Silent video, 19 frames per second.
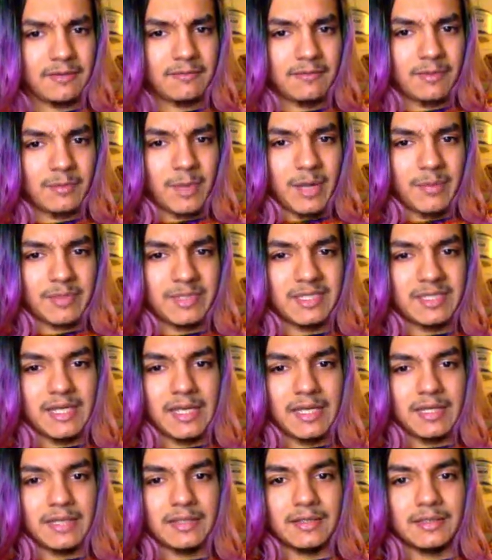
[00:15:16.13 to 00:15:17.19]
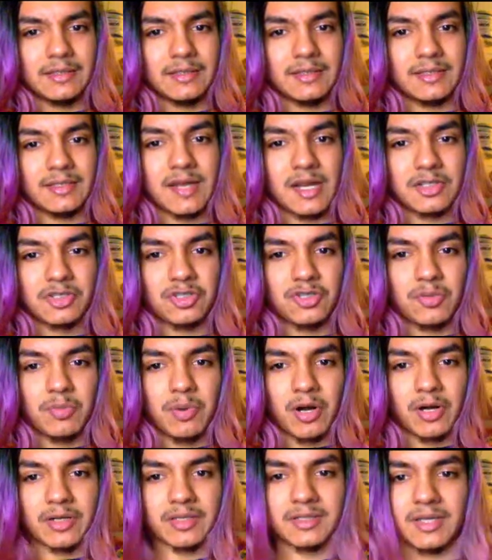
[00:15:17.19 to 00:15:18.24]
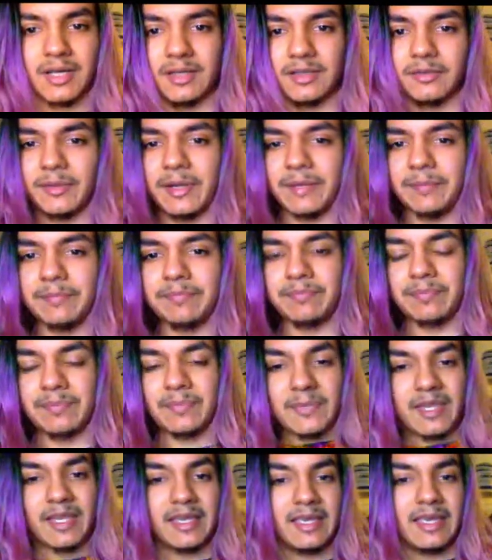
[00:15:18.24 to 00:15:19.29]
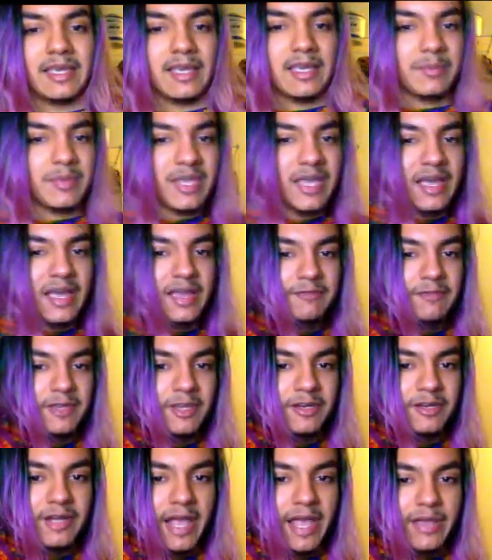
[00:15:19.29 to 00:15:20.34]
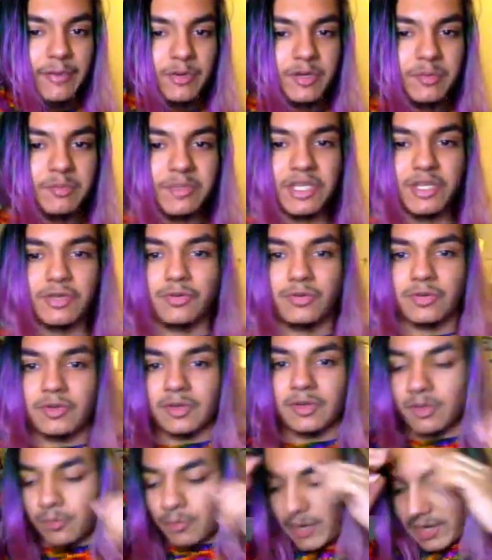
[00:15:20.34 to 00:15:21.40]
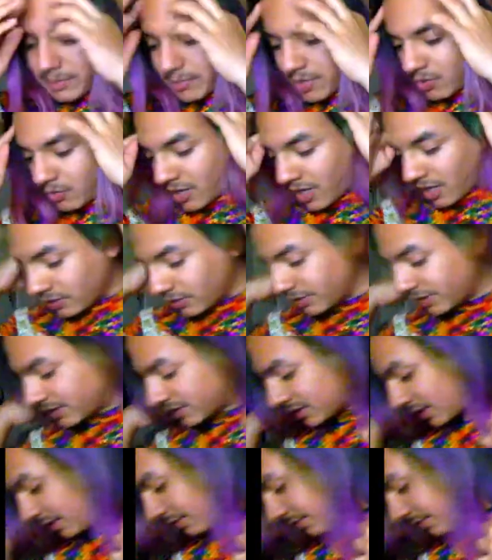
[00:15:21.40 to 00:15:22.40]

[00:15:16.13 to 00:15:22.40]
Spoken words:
if I'm not mistaken. It's a national parks colorway. But yeah, I figured I would mute the rainbow colorness